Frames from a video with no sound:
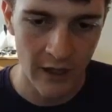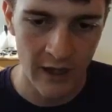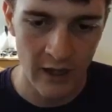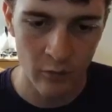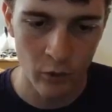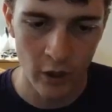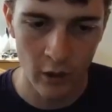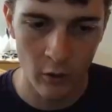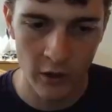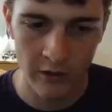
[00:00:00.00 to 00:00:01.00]
And we
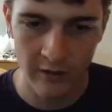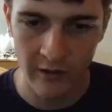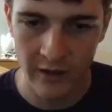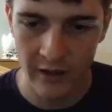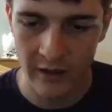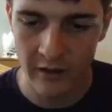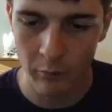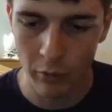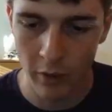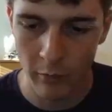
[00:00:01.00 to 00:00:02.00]
are going to send in the
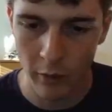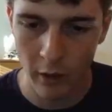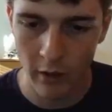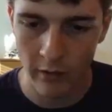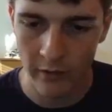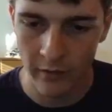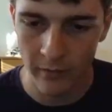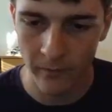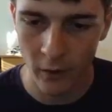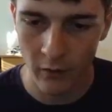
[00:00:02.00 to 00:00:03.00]
Blimp on this
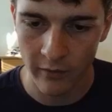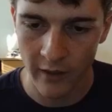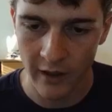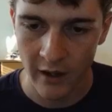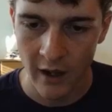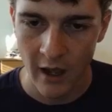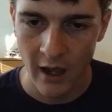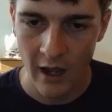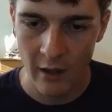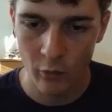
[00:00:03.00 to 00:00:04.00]
far side.
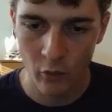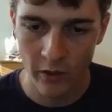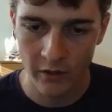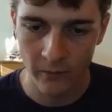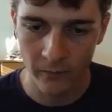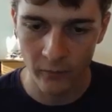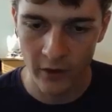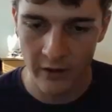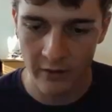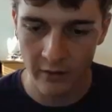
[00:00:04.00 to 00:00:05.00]
I am going to
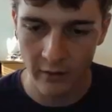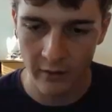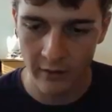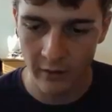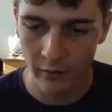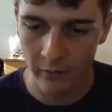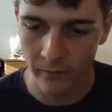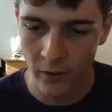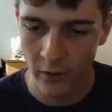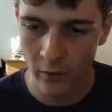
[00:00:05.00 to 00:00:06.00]
freeze the single
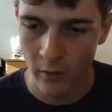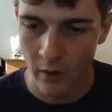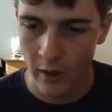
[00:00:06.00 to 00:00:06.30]
Inferno.